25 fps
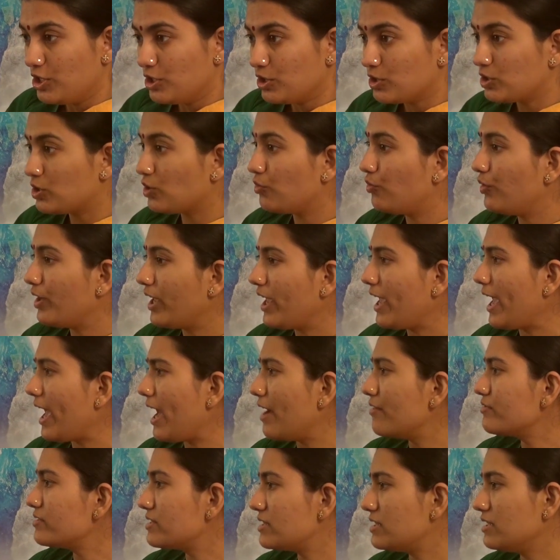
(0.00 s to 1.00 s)
So we
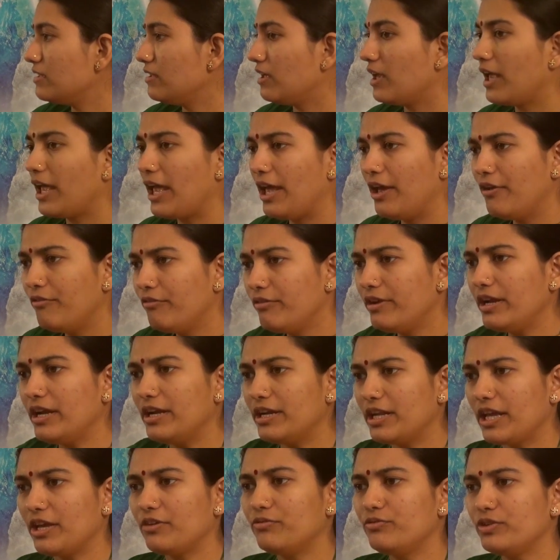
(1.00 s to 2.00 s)
have seen, every
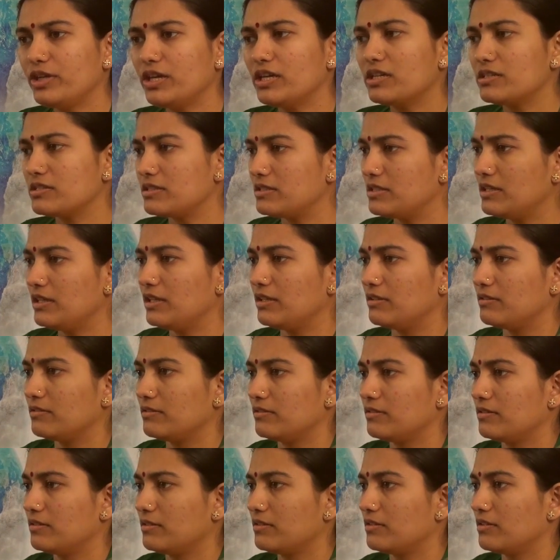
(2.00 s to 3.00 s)
day we are seeing,
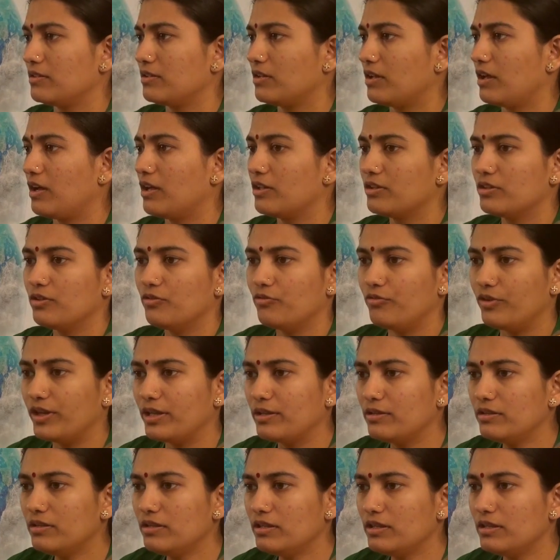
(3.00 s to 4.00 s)

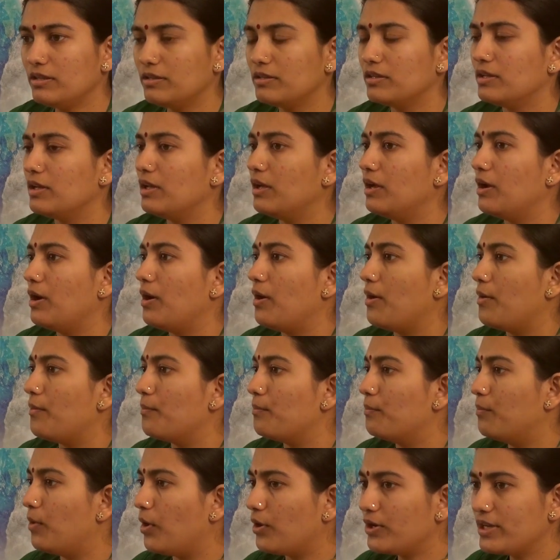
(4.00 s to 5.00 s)
when
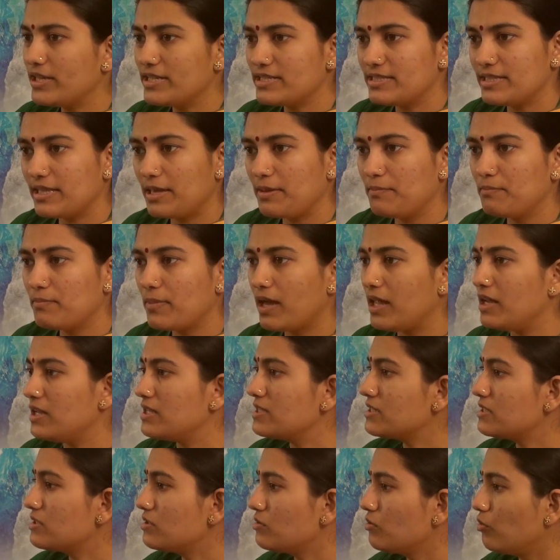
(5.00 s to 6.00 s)
body is
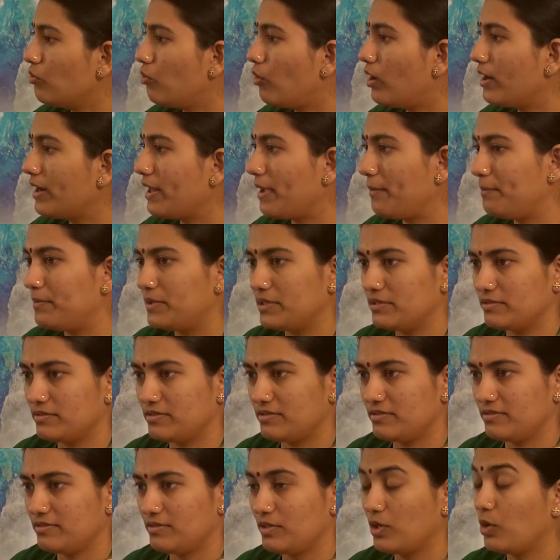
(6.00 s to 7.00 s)
imbalanced, what
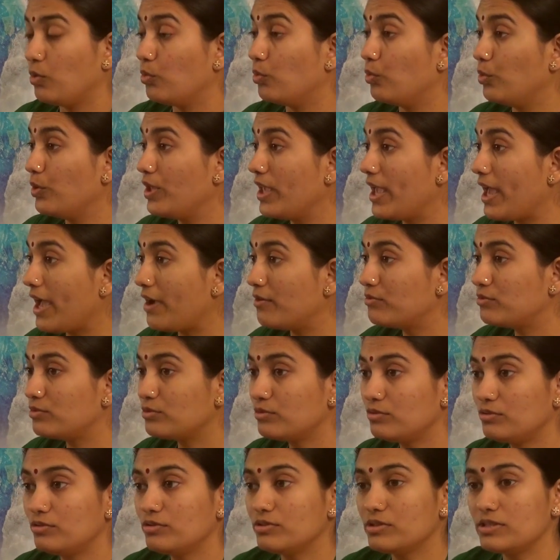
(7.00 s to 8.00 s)
happens? We have
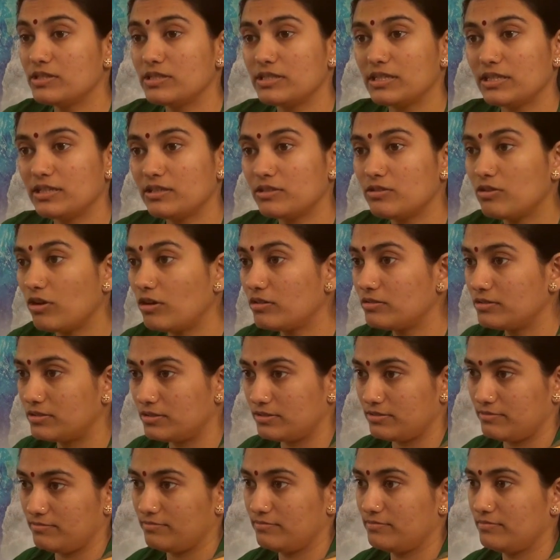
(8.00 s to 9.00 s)
to seek
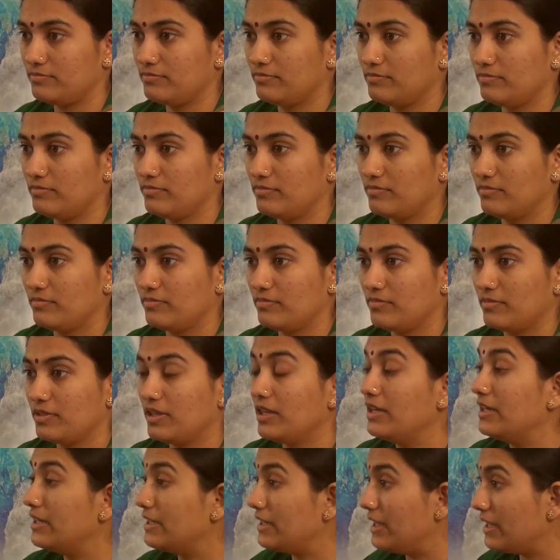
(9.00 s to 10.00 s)
doctor,
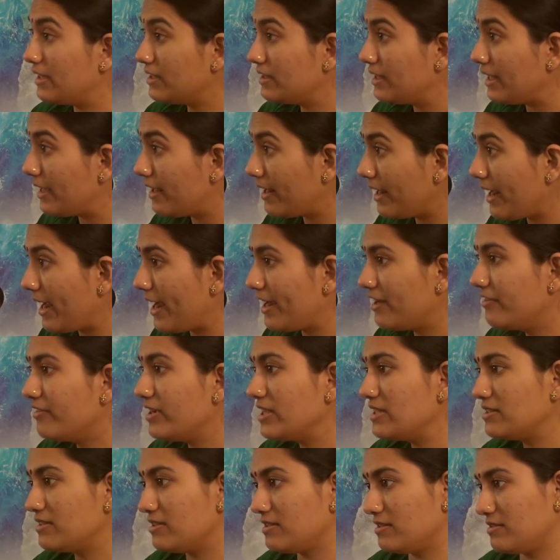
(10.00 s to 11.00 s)
take their
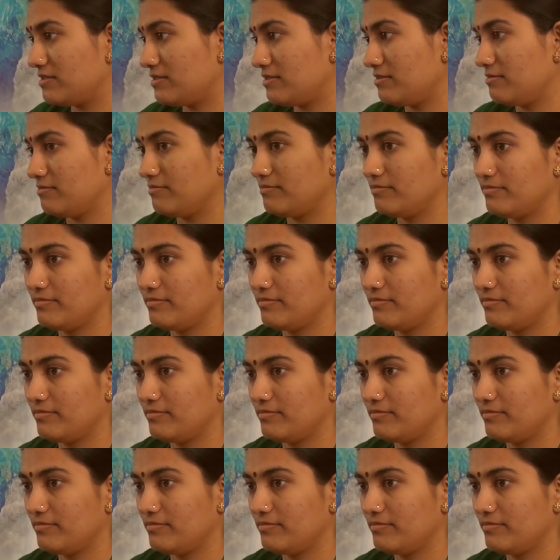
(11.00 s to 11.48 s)
advices.